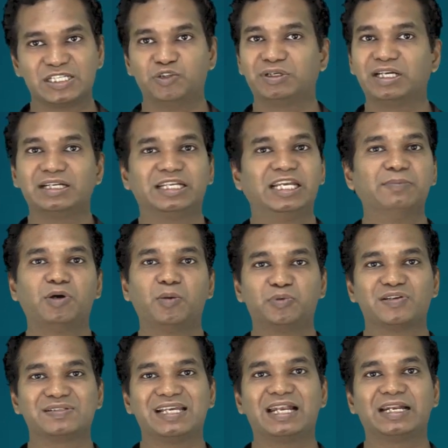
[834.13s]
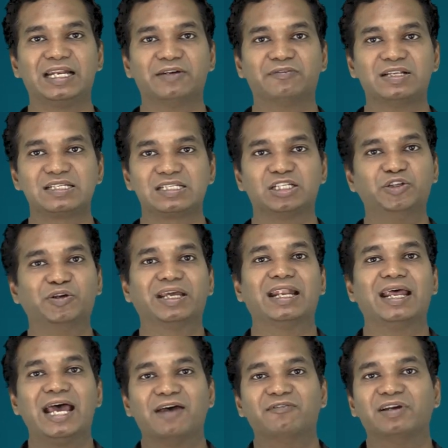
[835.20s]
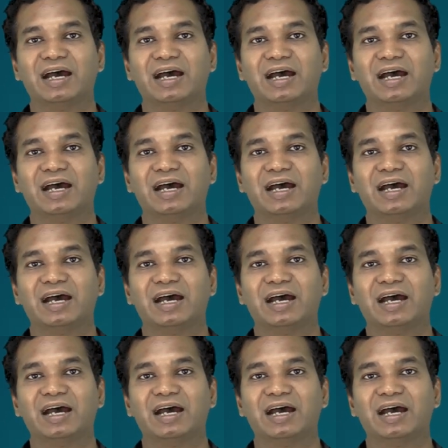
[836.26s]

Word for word: You can keep up your salary levels. You can have